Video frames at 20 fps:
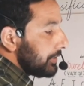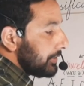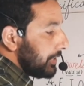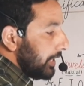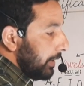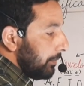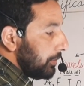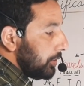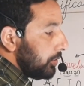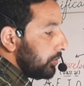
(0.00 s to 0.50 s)

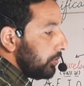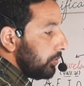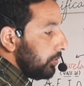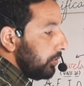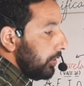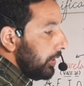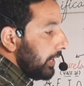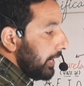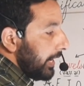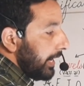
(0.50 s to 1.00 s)

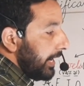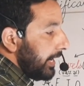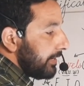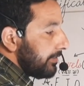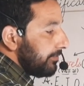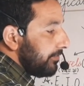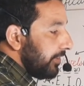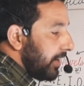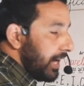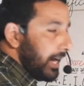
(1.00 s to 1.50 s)
w
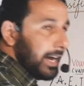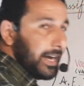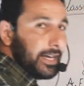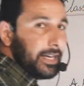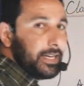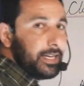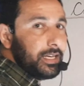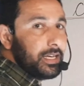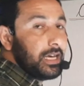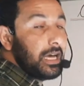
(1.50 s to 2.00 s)
and
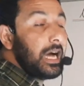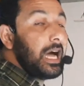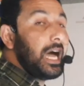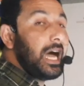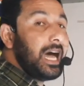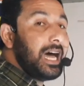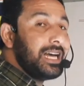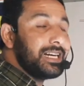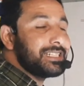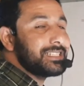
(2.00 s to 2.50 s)
y
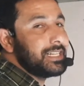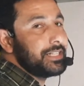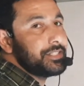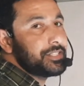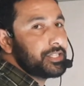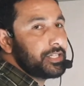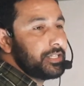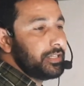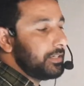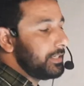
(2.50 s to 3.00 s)
are
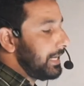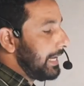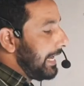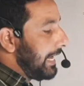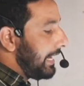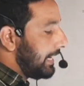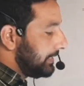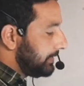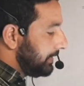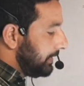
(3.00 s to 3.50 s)
considered
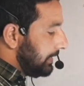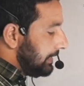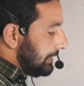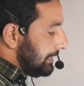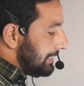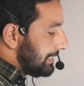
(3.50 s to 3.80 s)
as